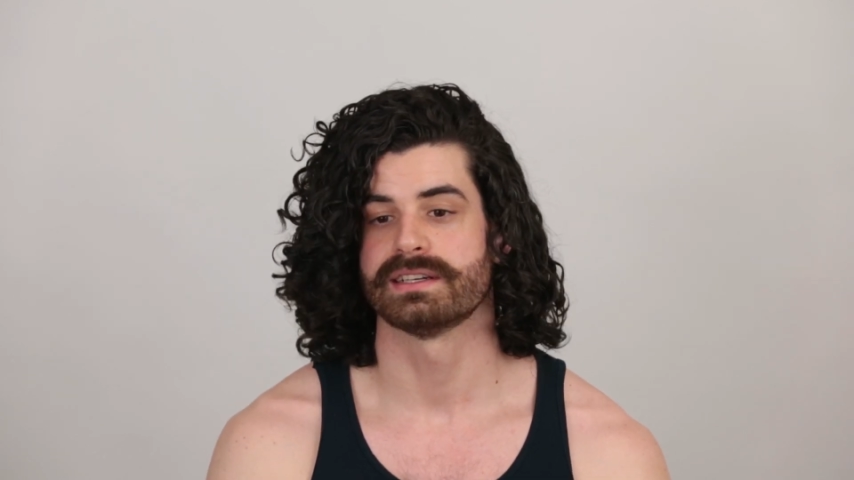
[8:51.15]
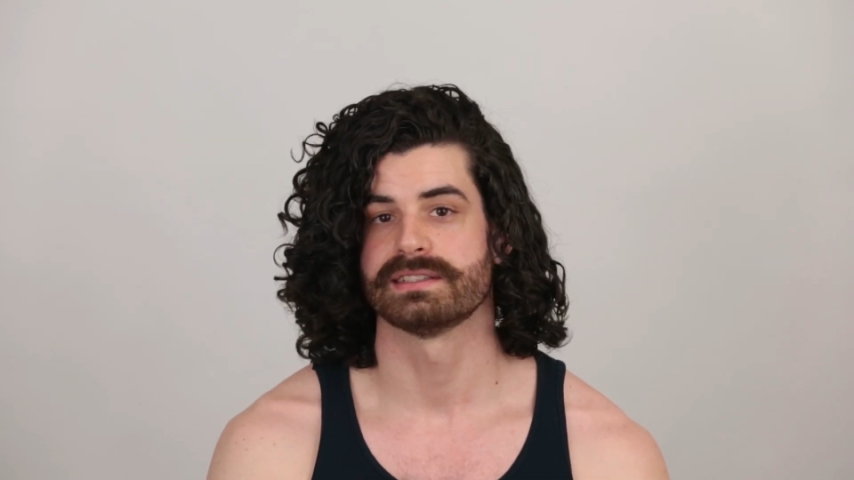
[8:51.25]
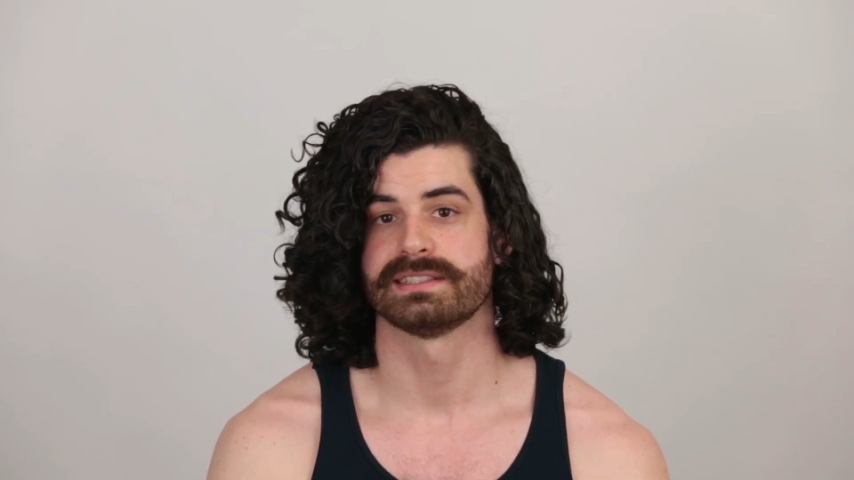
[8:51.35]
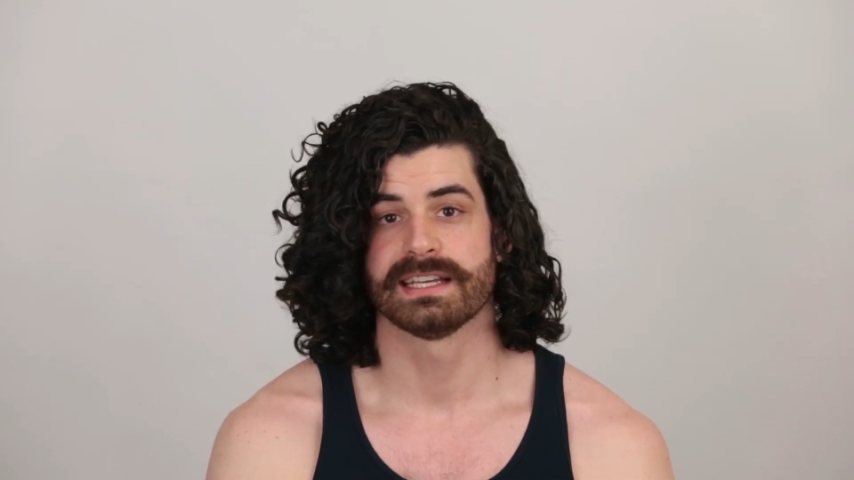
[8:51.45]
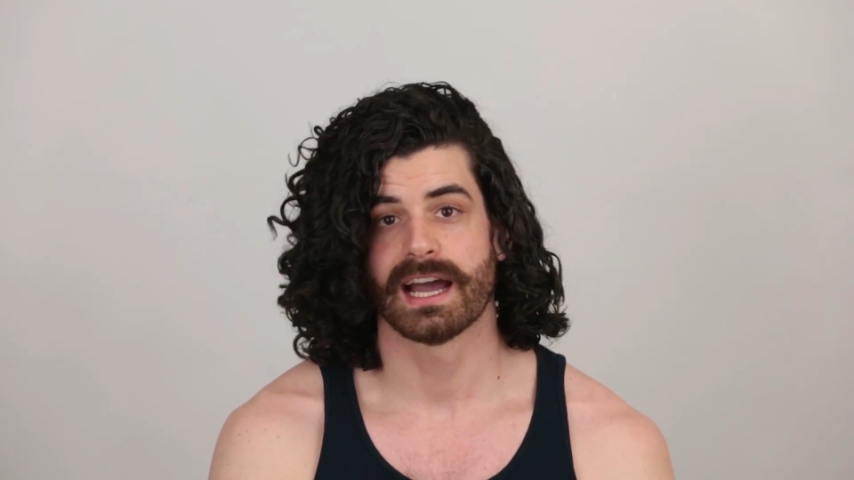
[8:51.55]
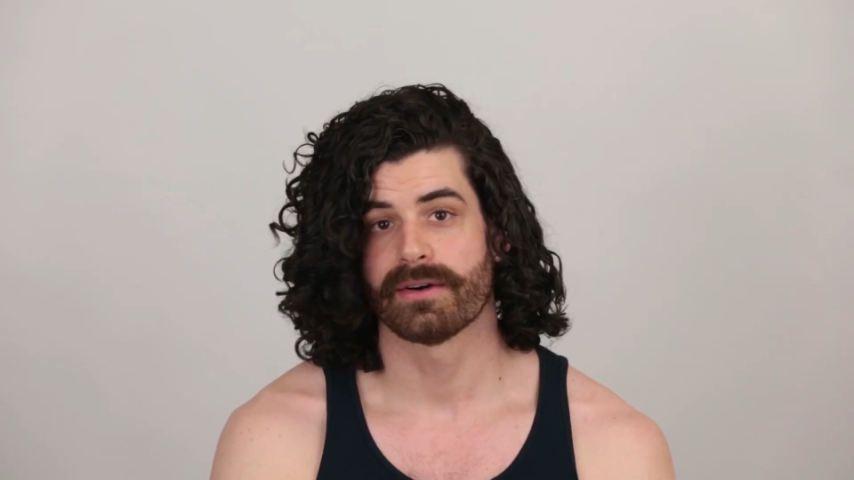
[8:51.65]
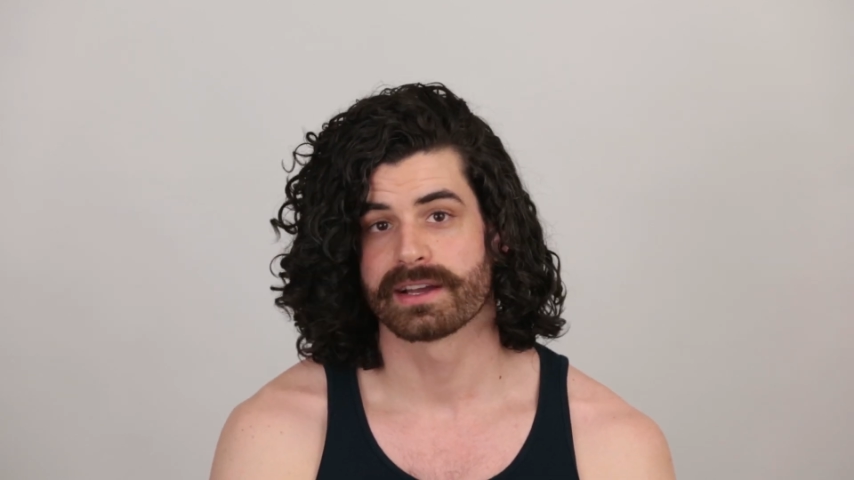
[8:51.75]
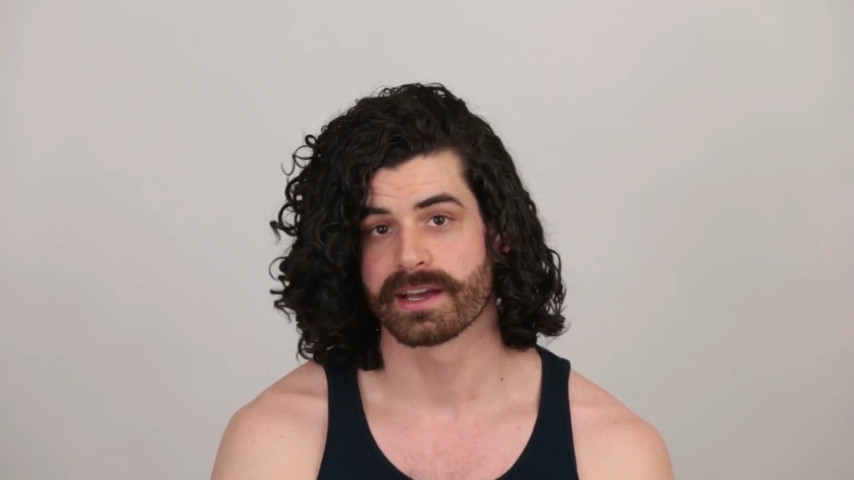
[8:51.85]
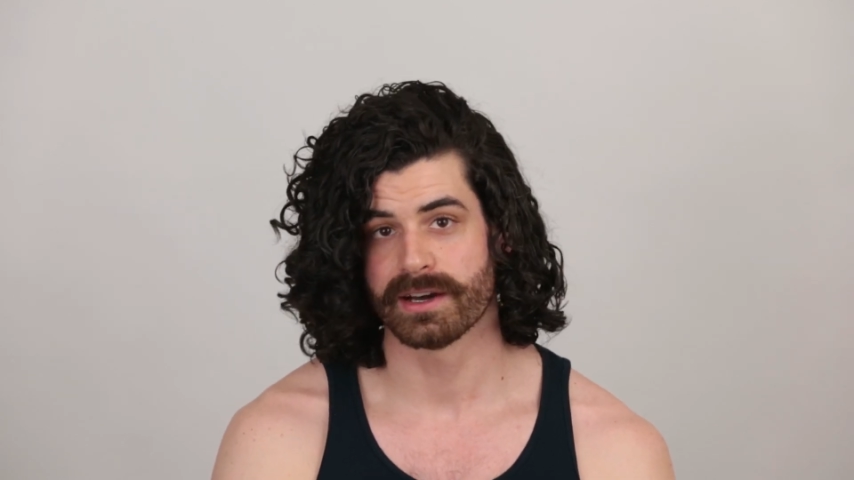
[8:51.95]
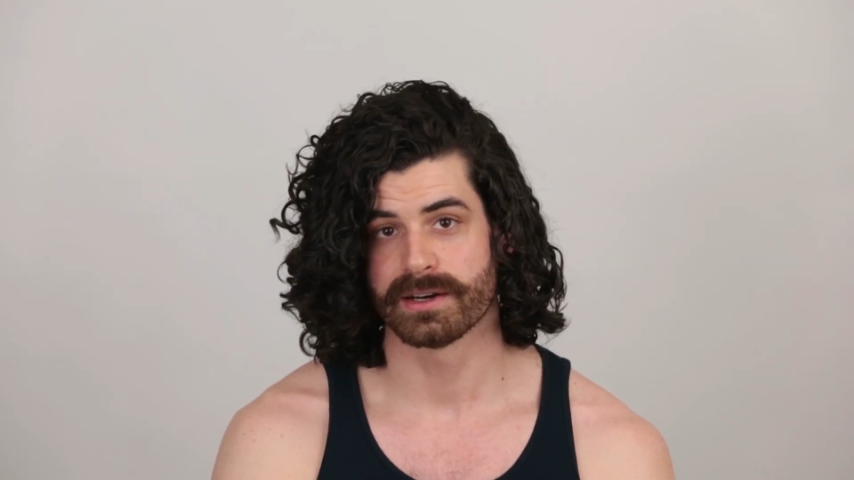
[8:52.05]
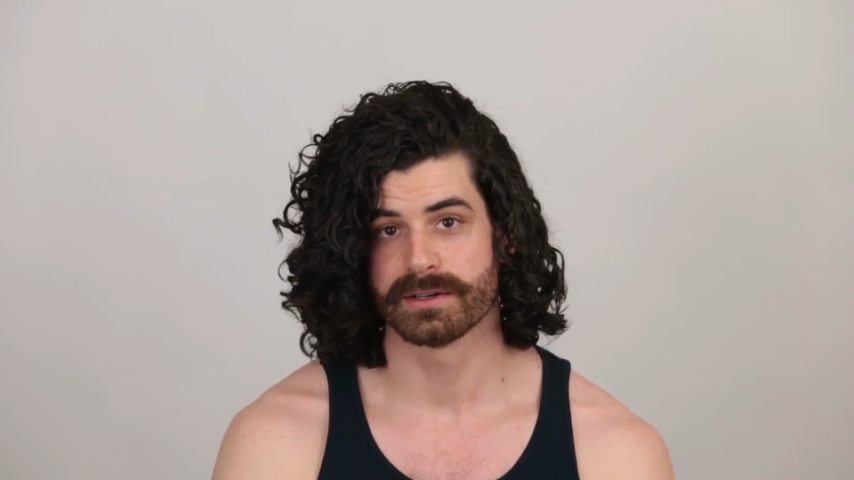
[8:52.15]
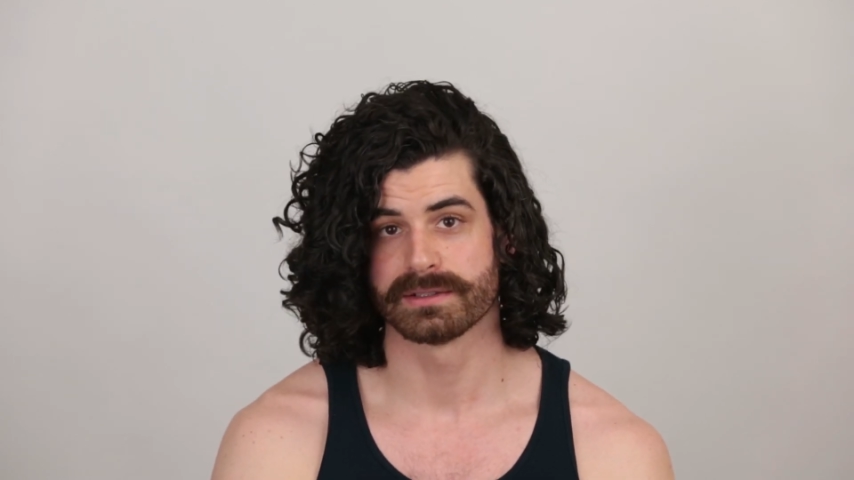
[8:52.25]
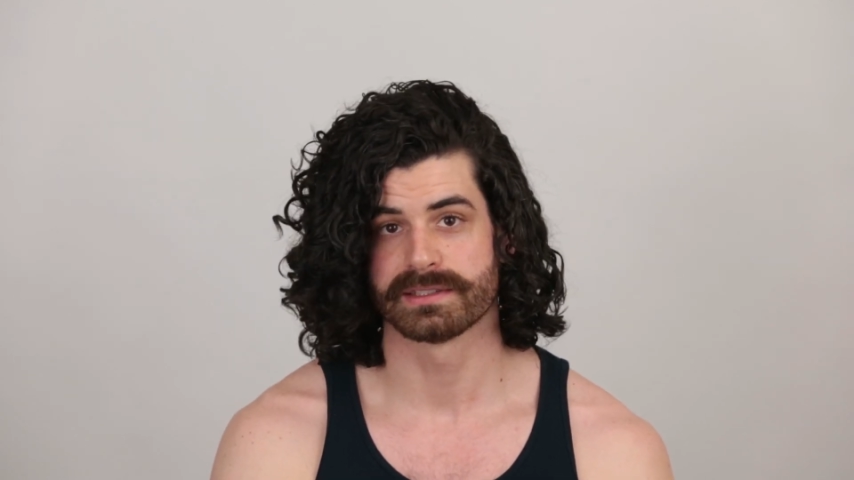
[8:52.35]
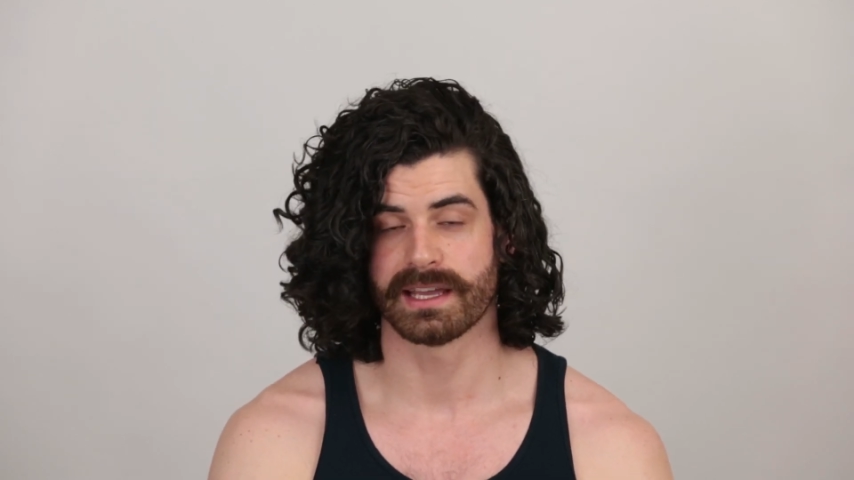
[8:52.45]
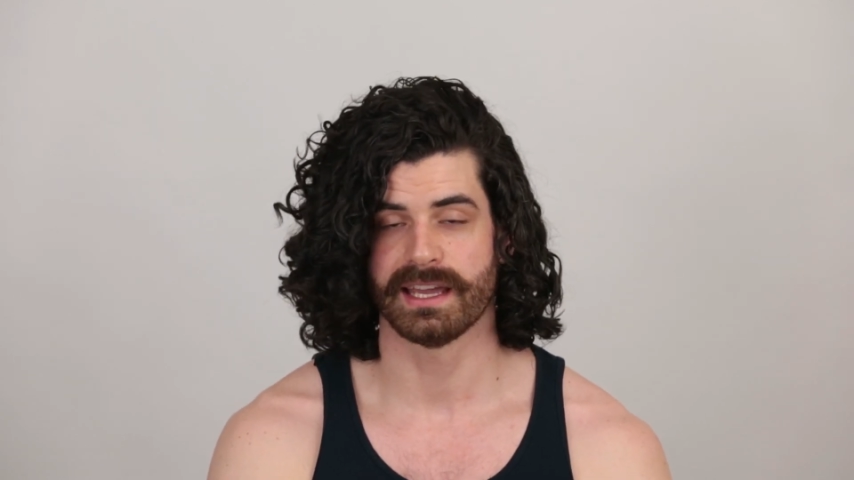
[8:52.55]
to see how it goes.